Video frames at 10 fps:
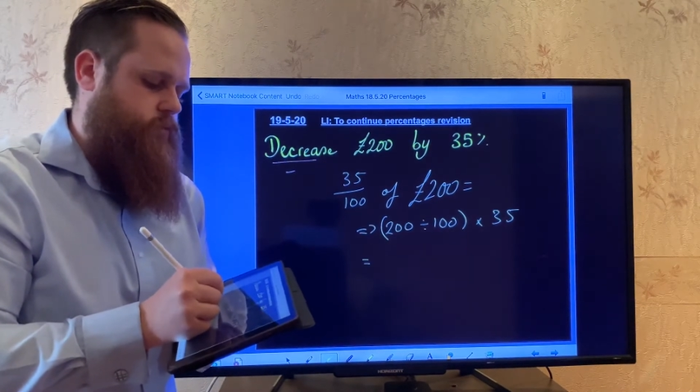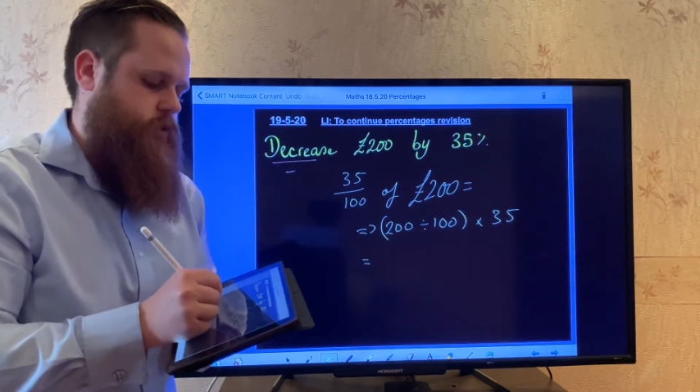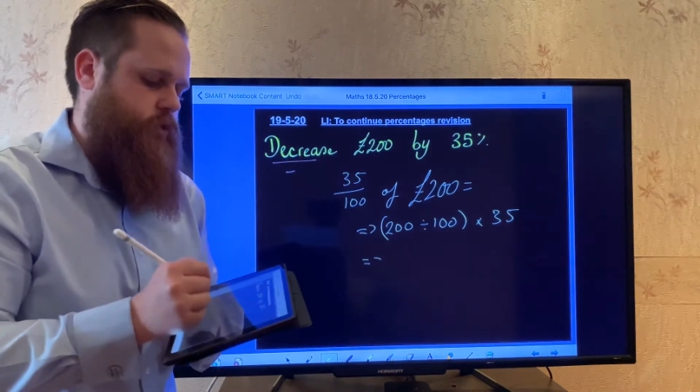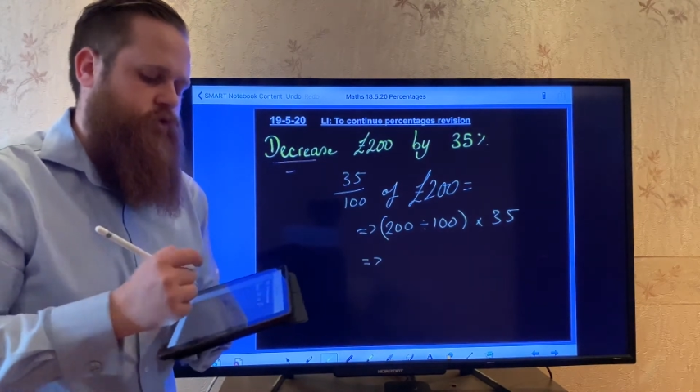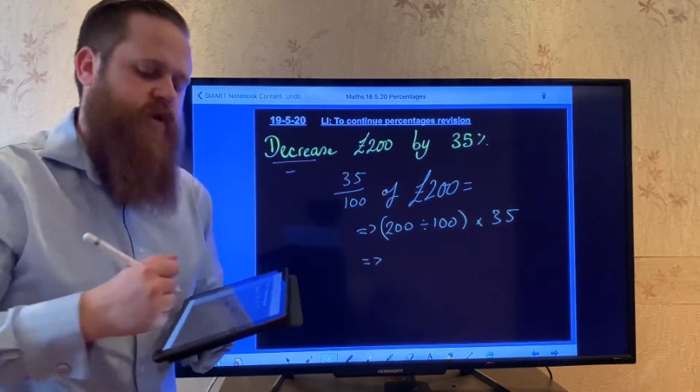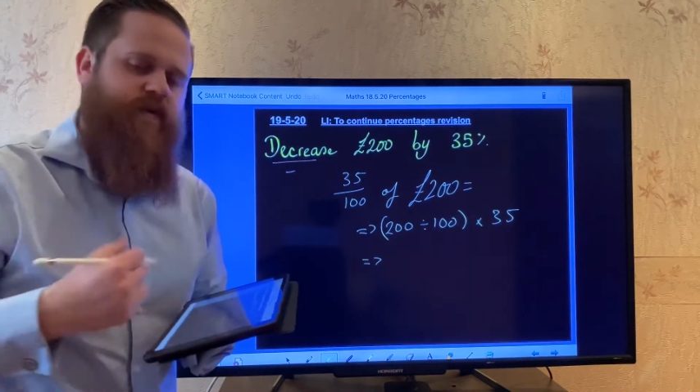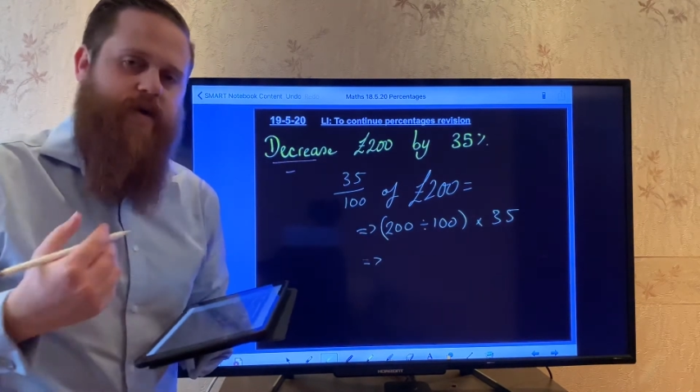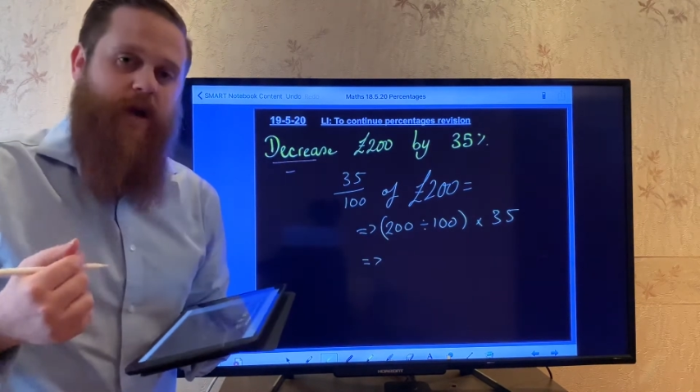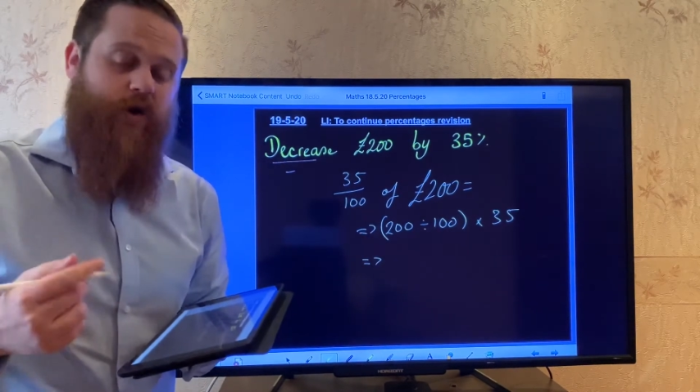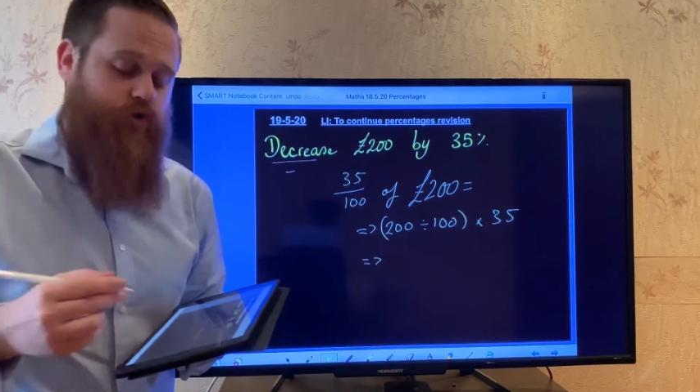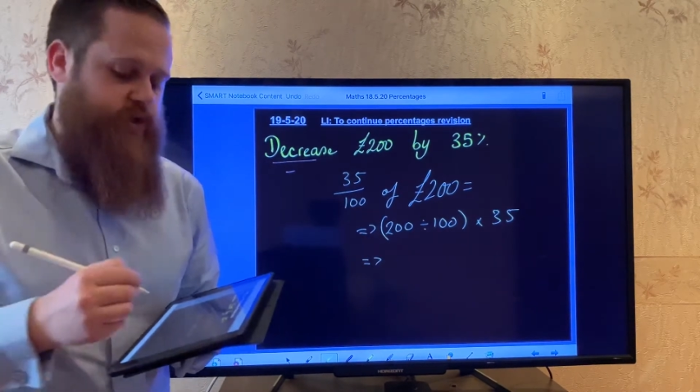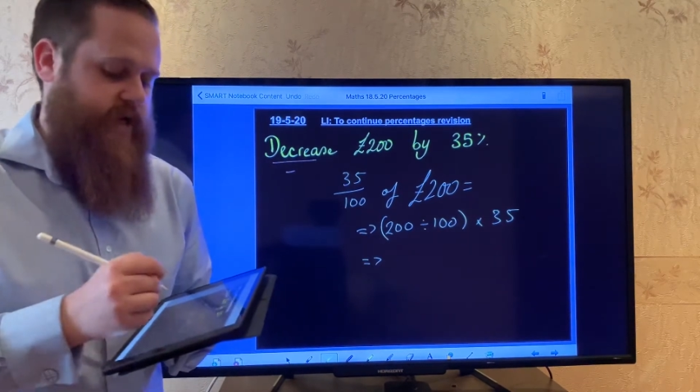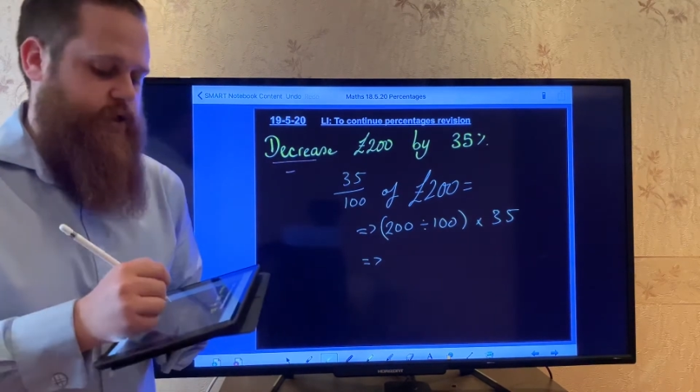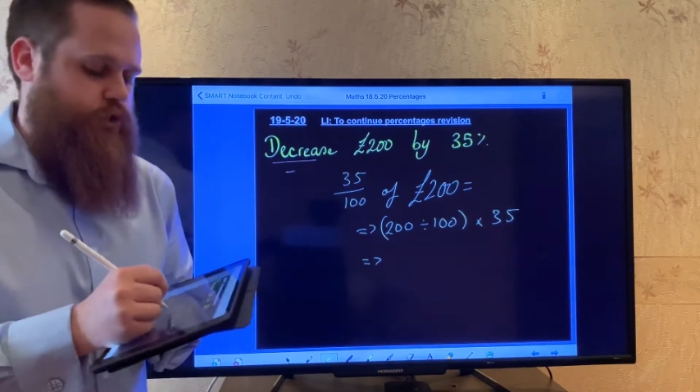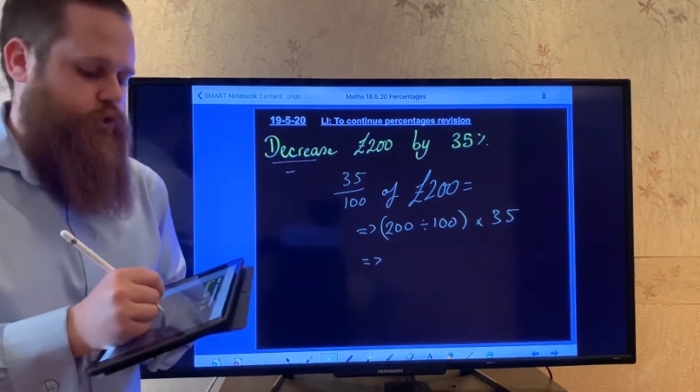200 divided by 100
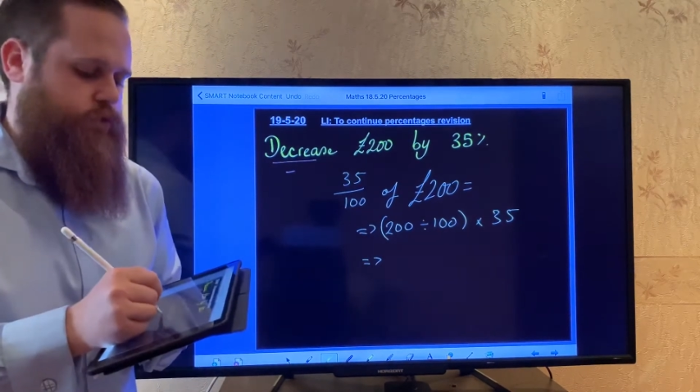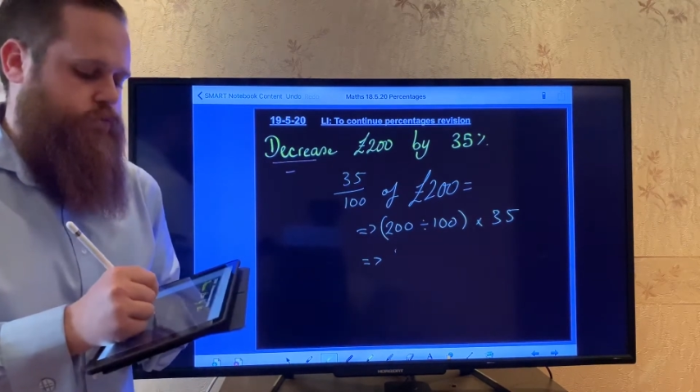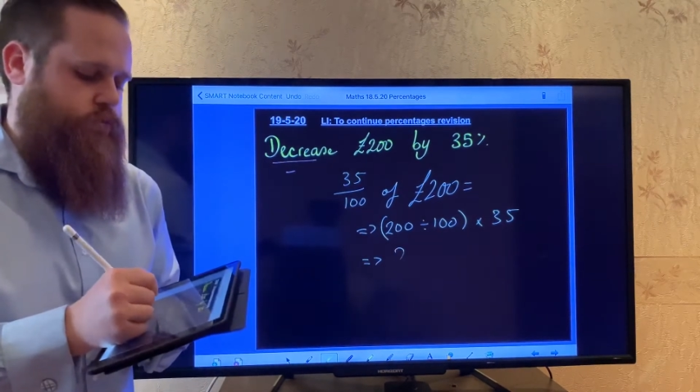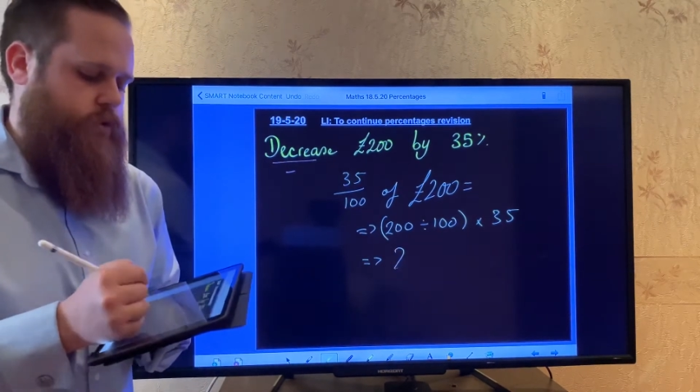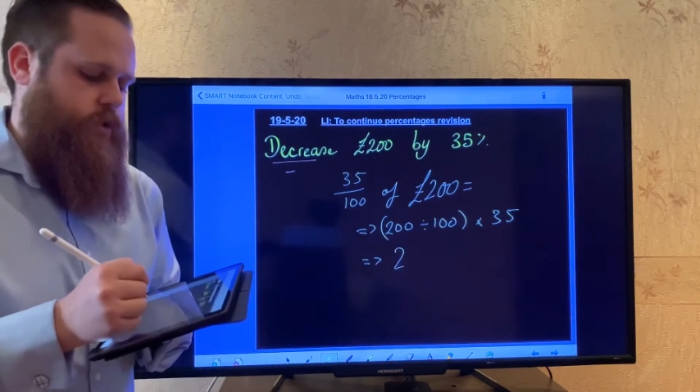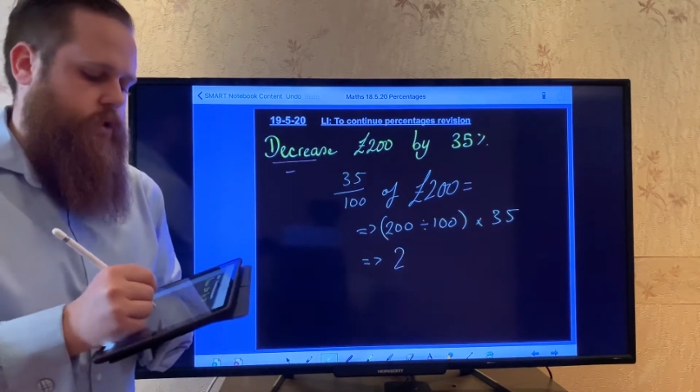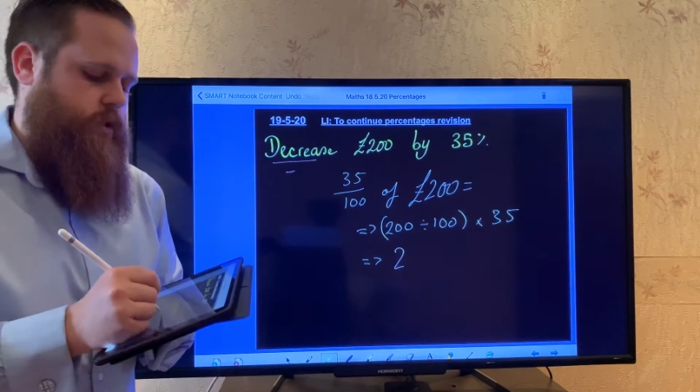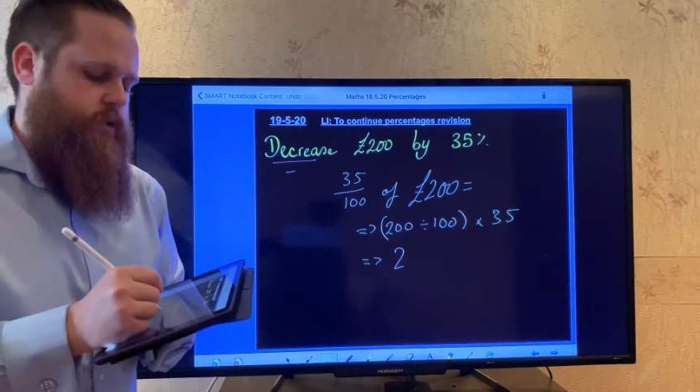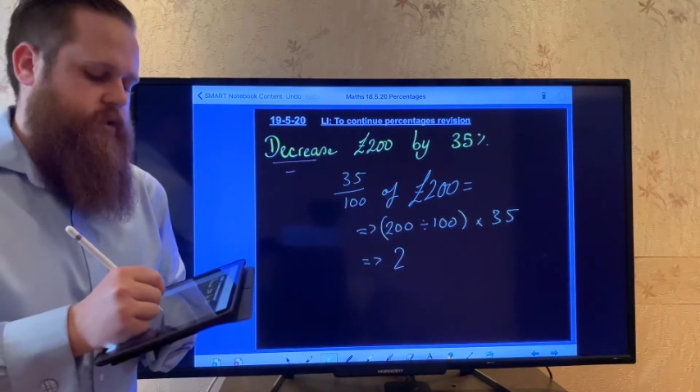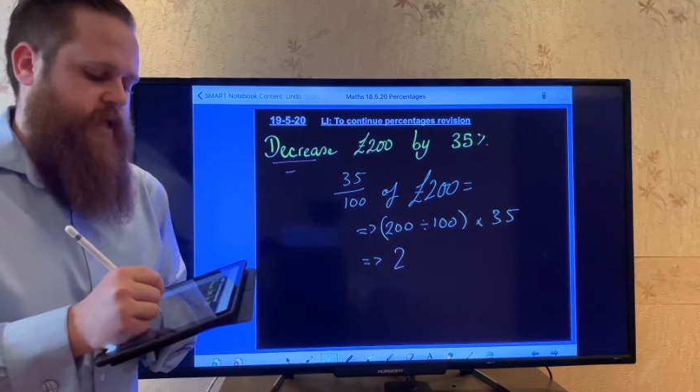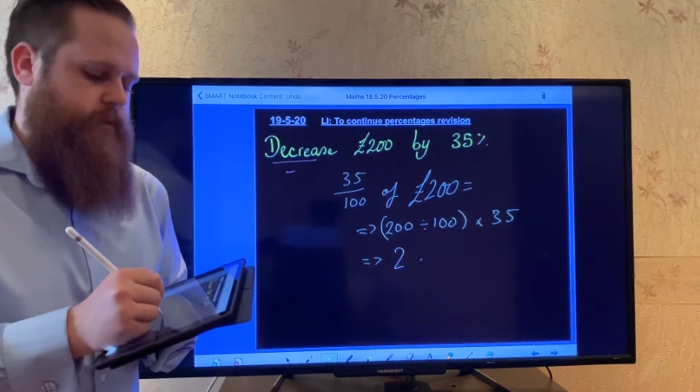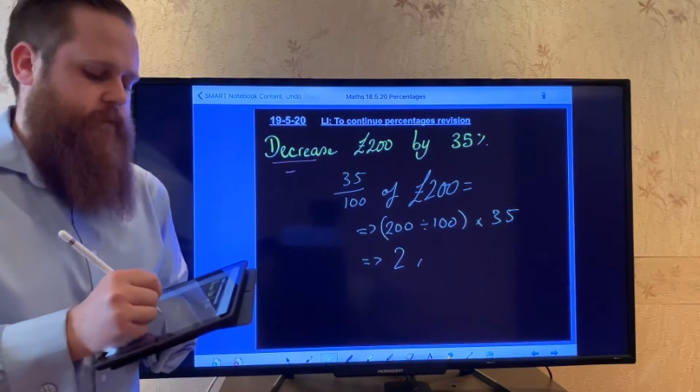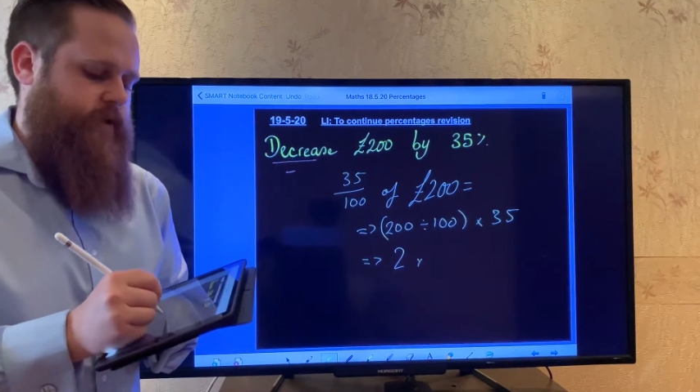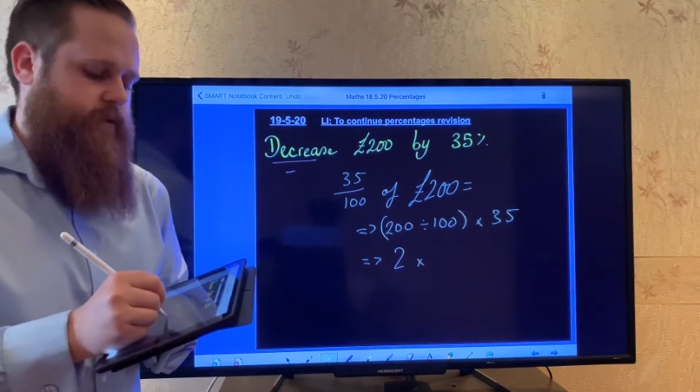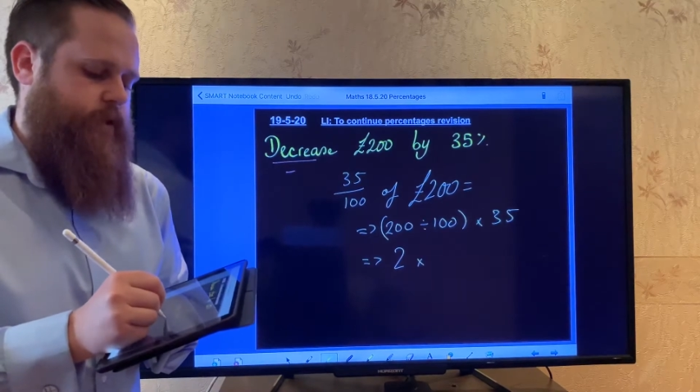is 2 times
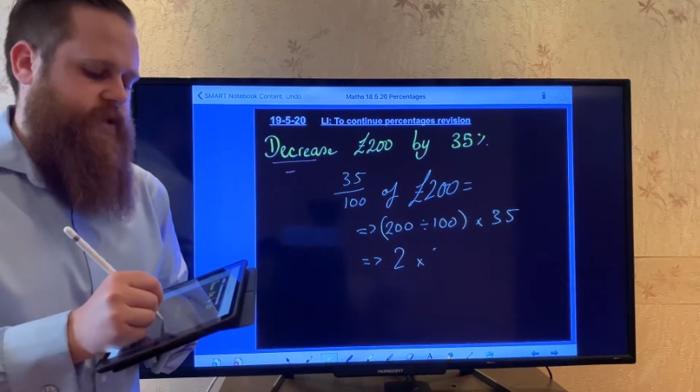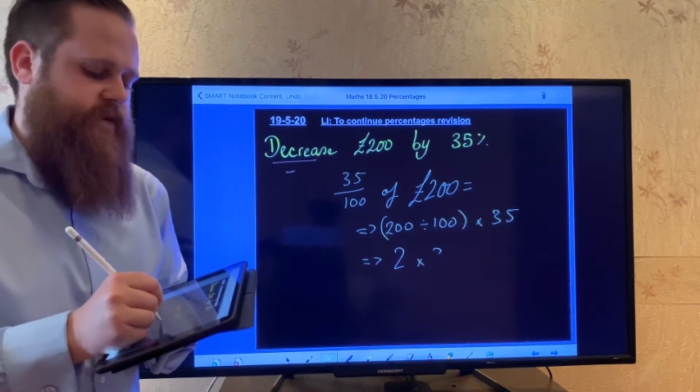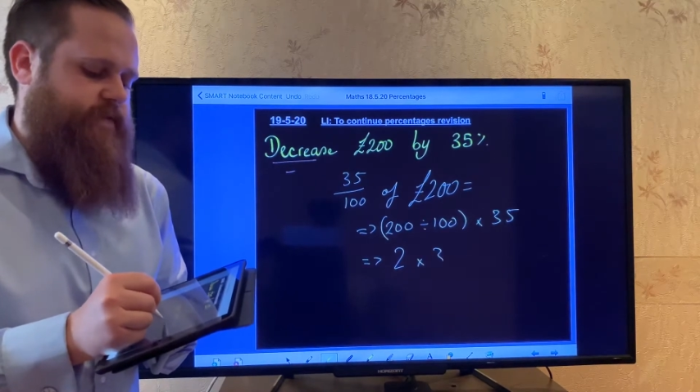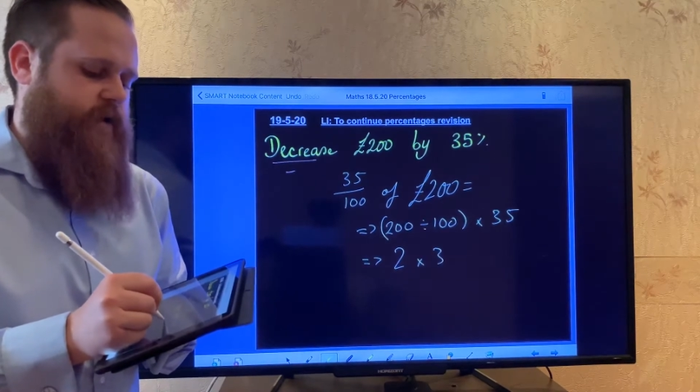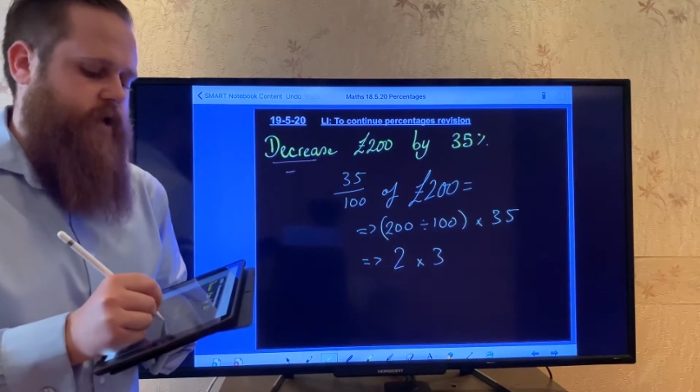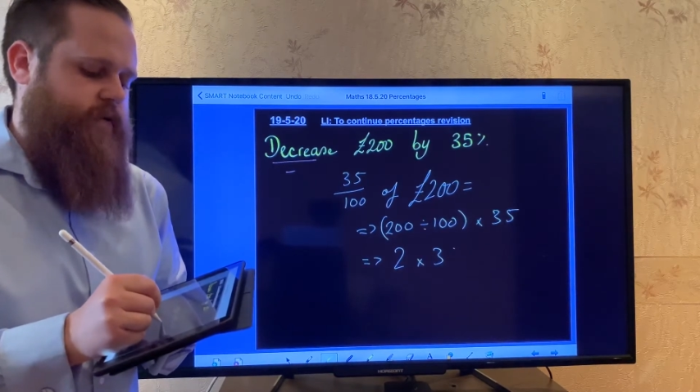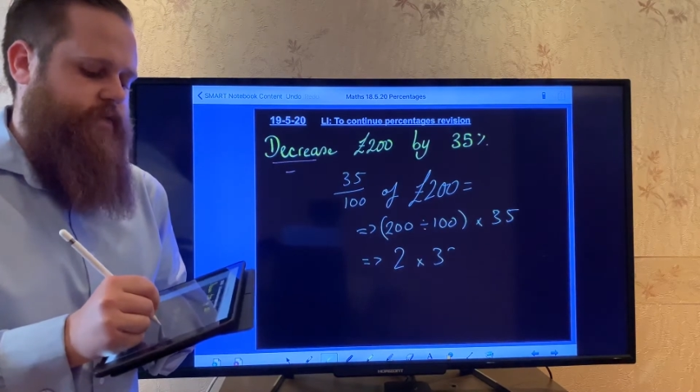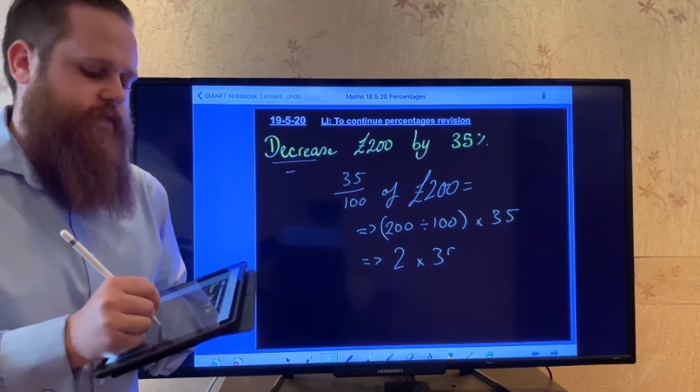by 35.